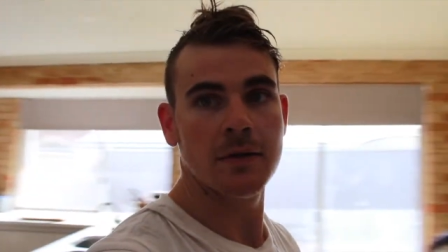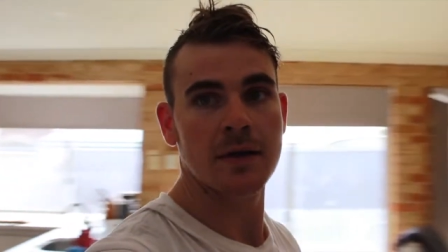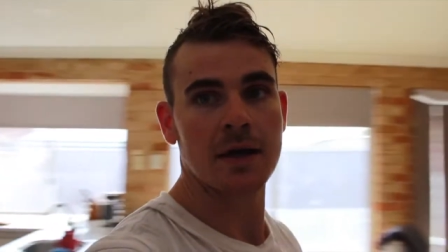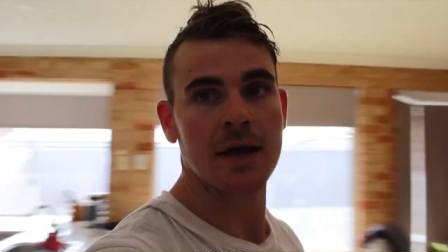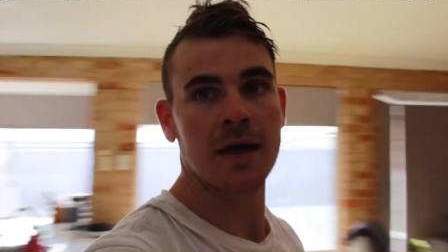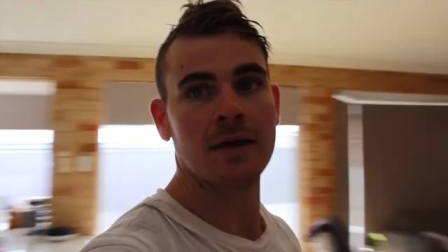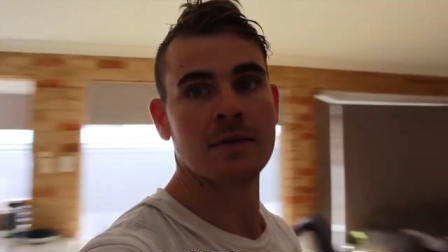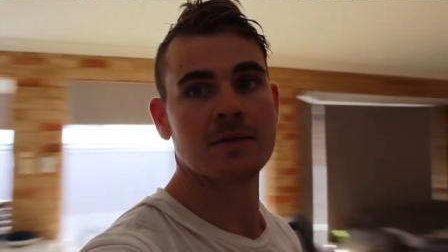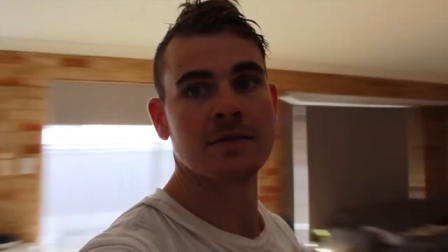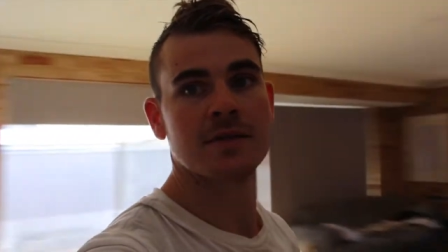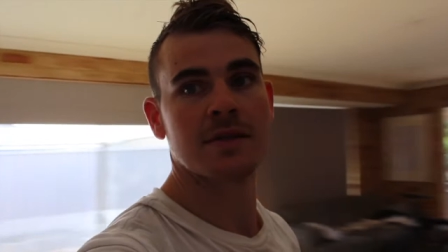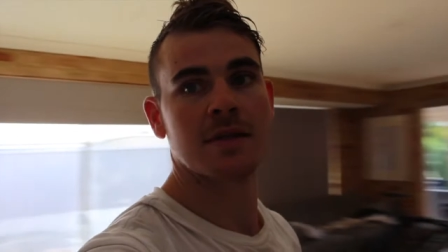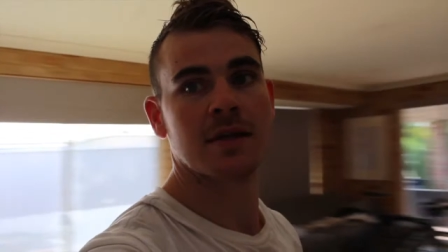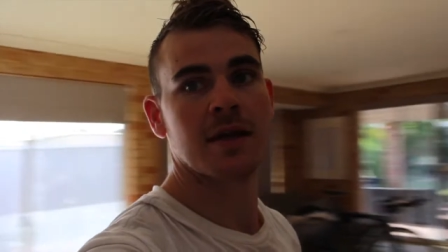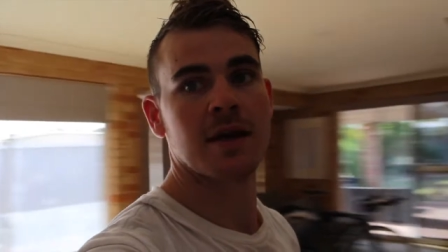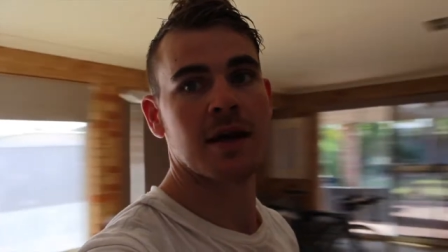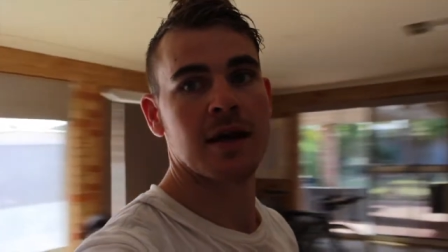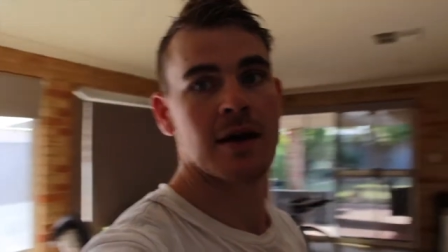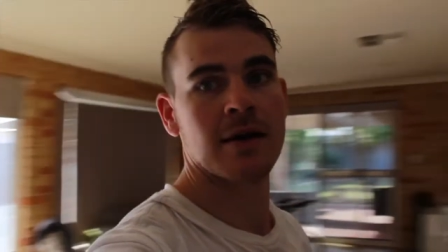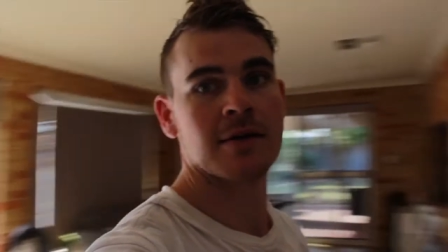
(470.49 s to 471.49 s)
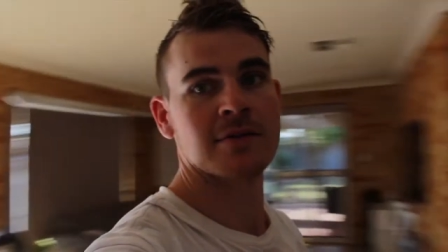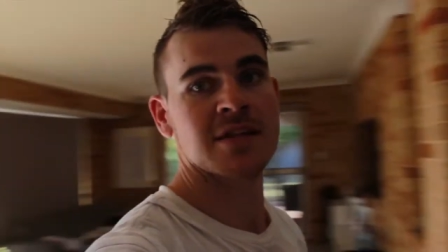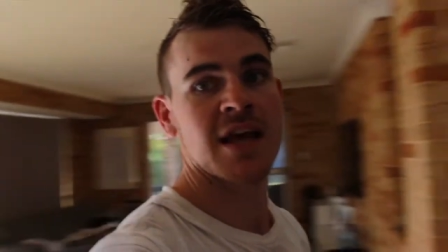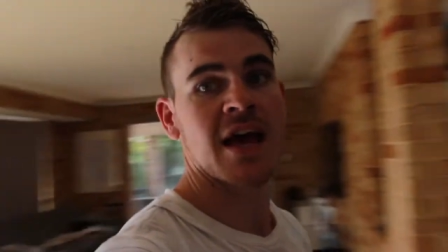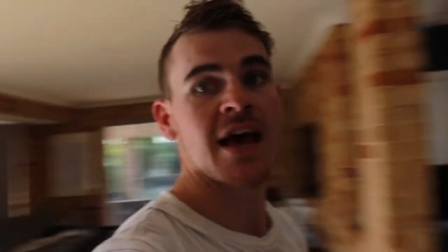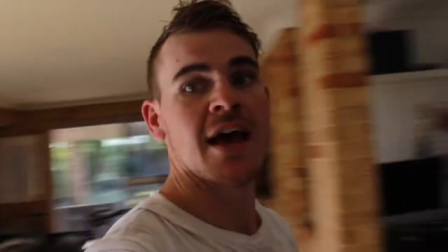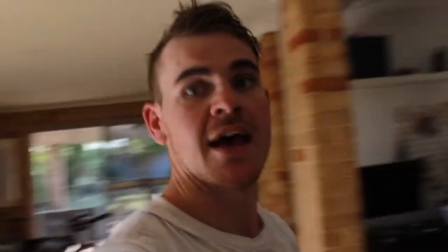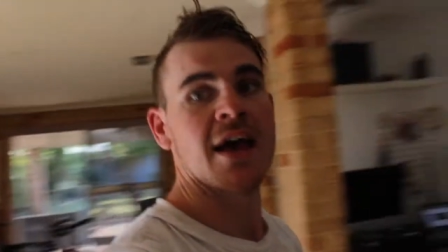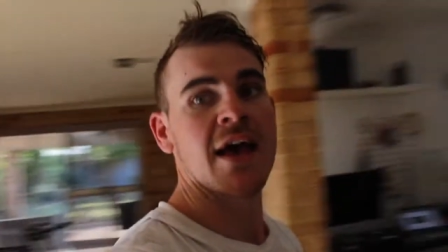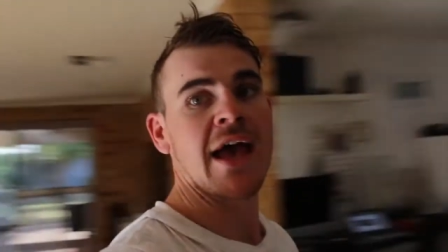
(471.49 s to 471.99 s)
House? House...
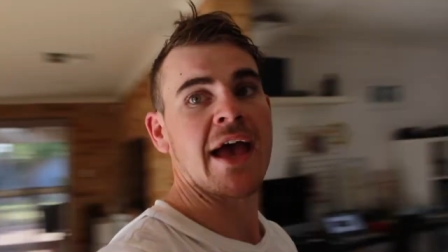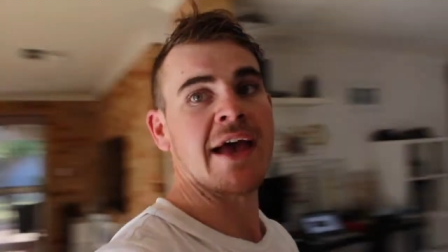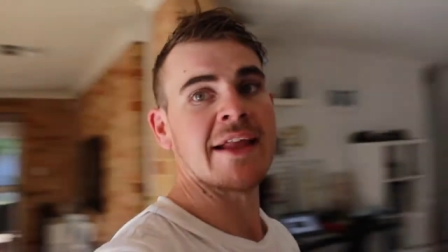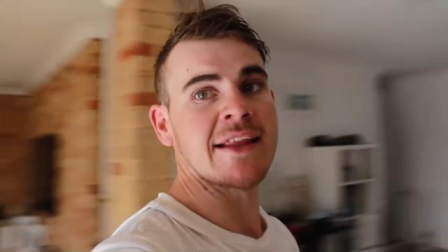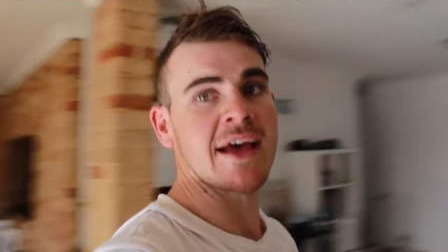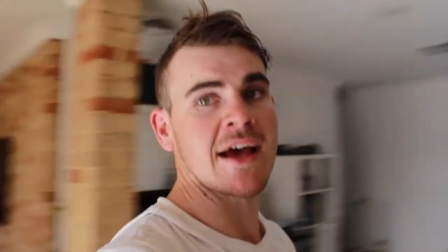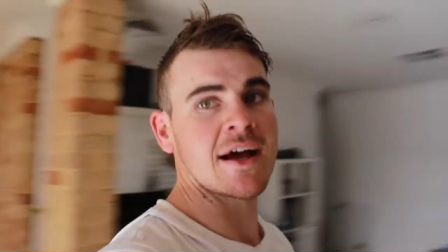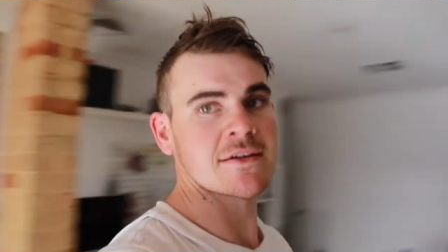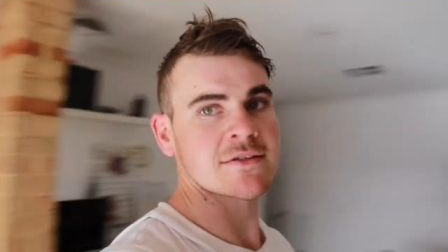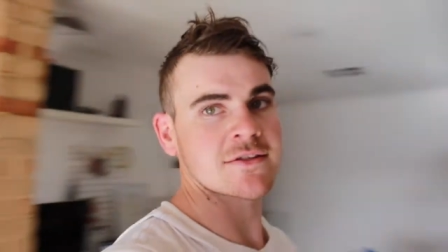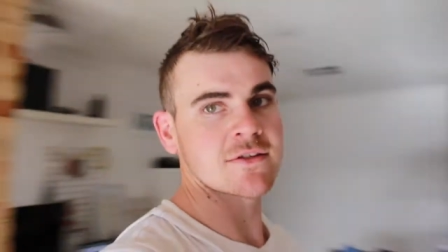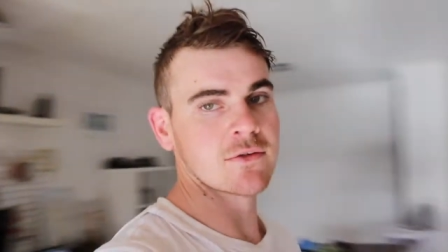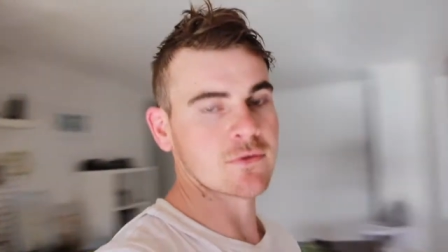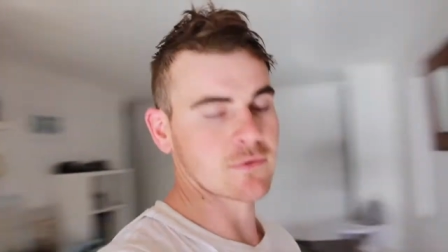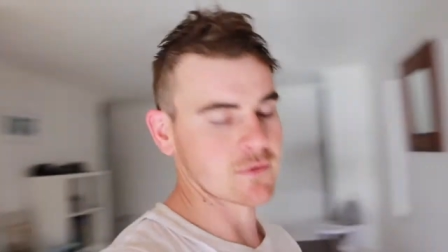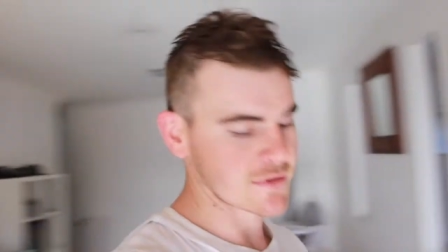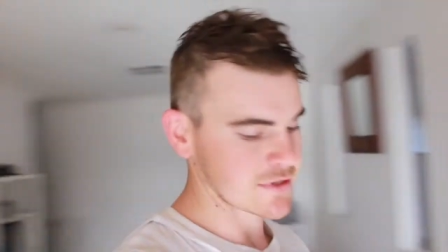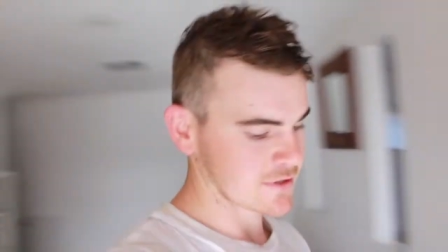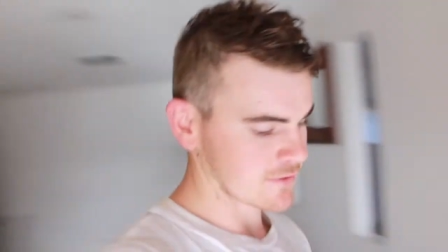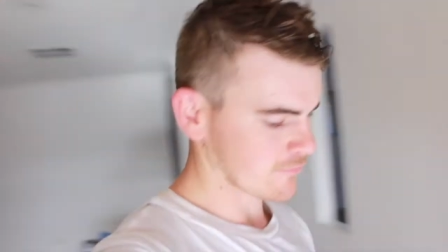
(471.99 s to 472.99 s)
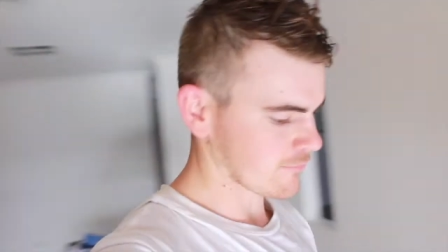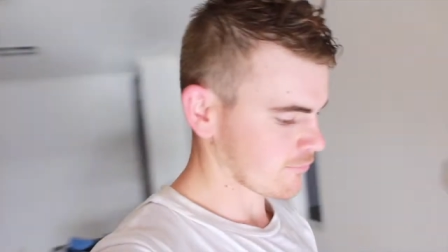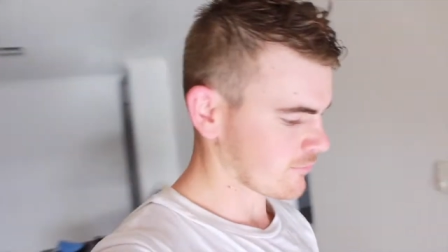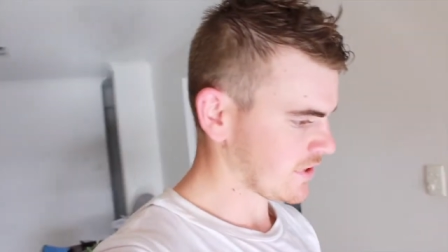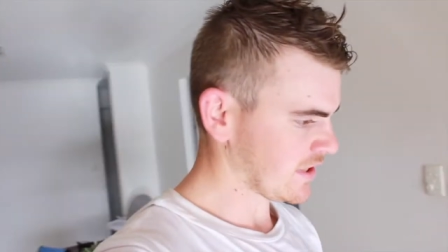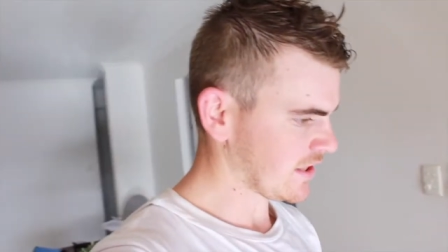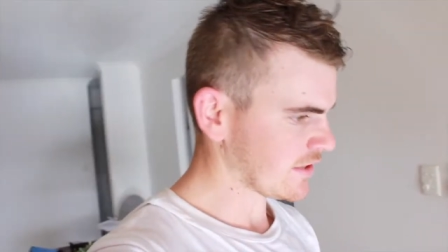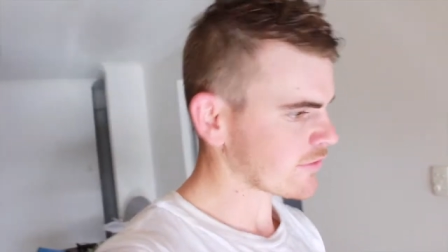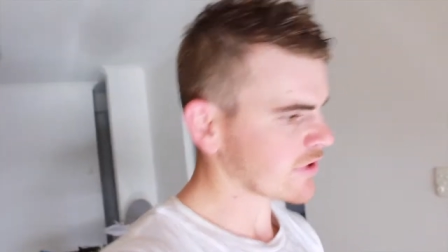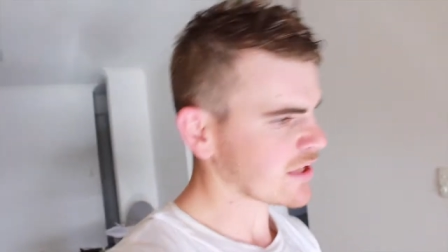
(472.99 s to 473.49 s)
and the house looked
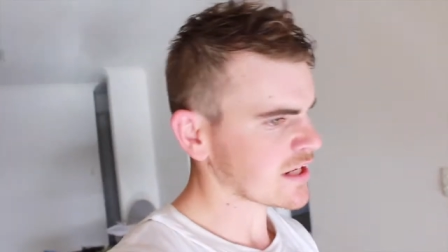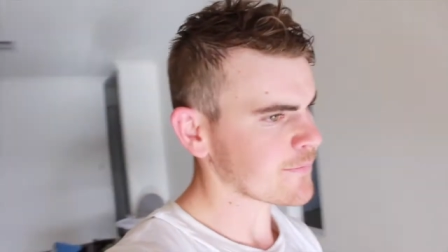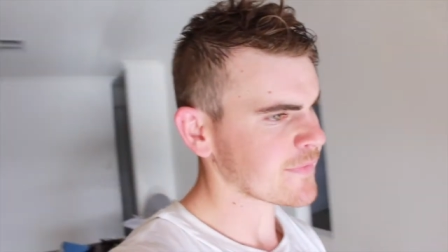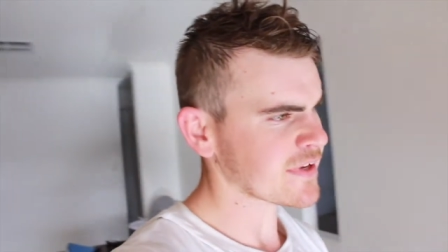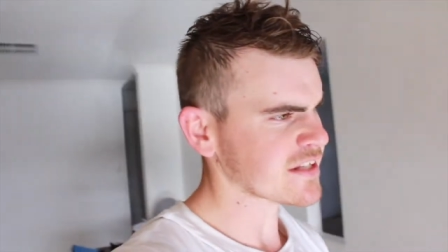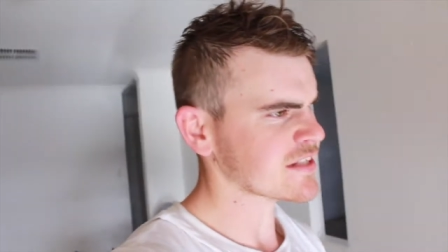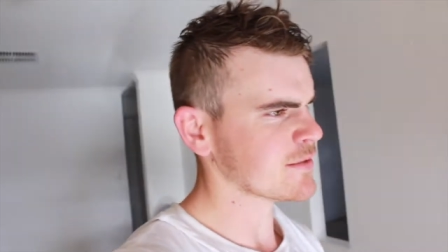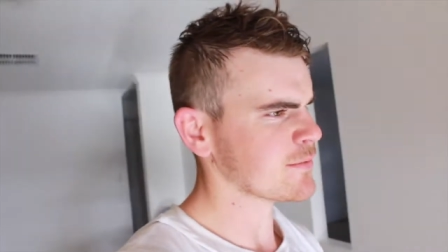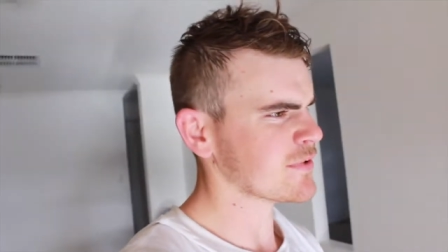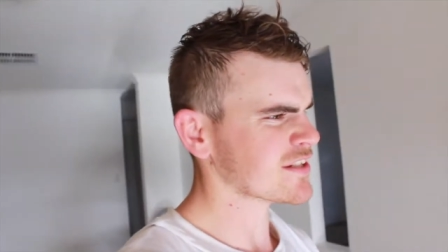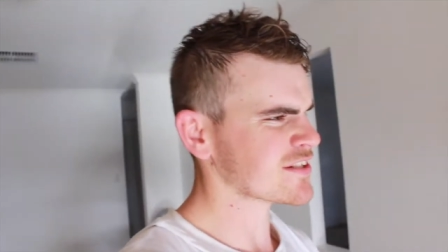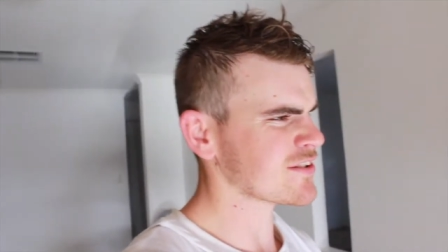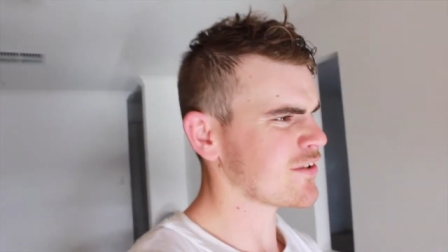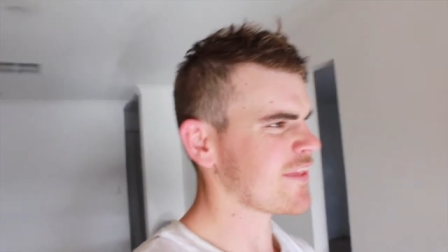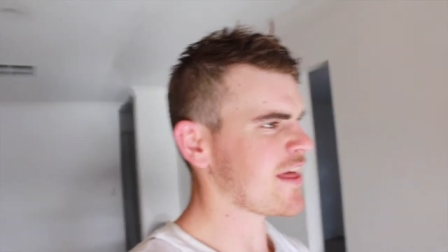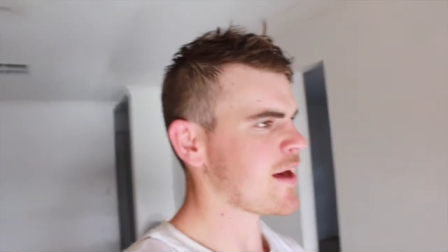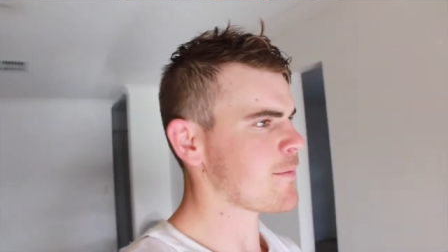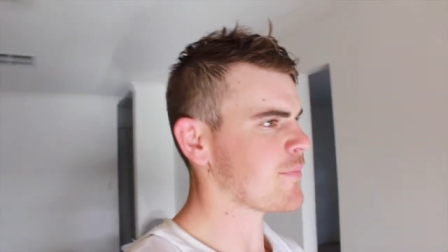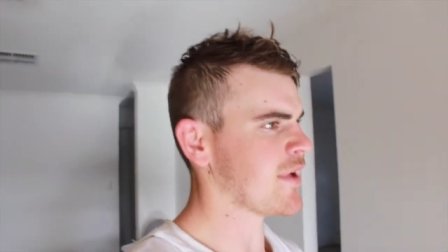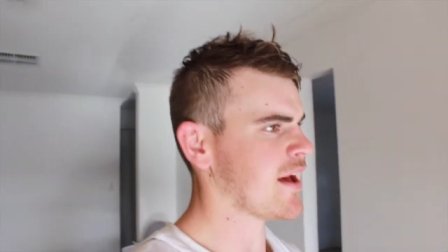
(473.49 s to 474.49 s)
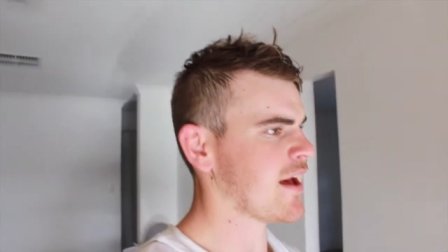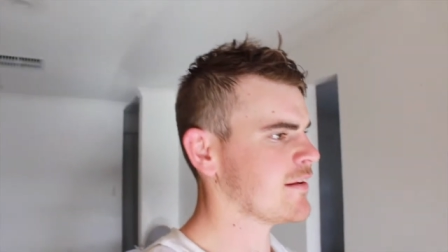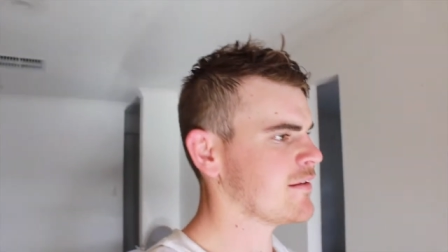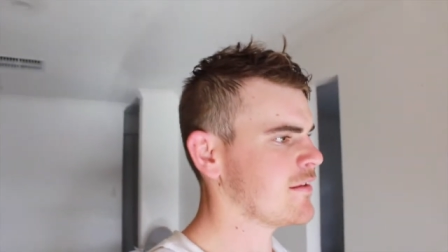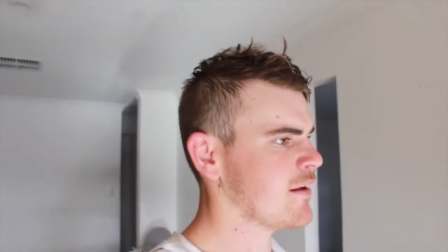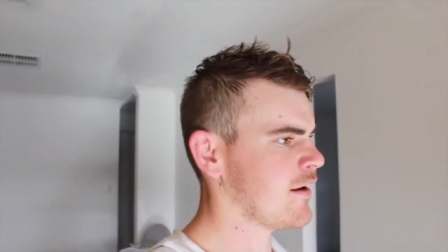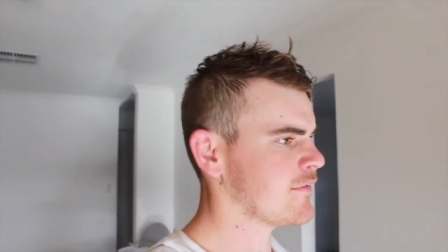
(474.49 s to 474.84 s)
really, really messy, but it's not that bad.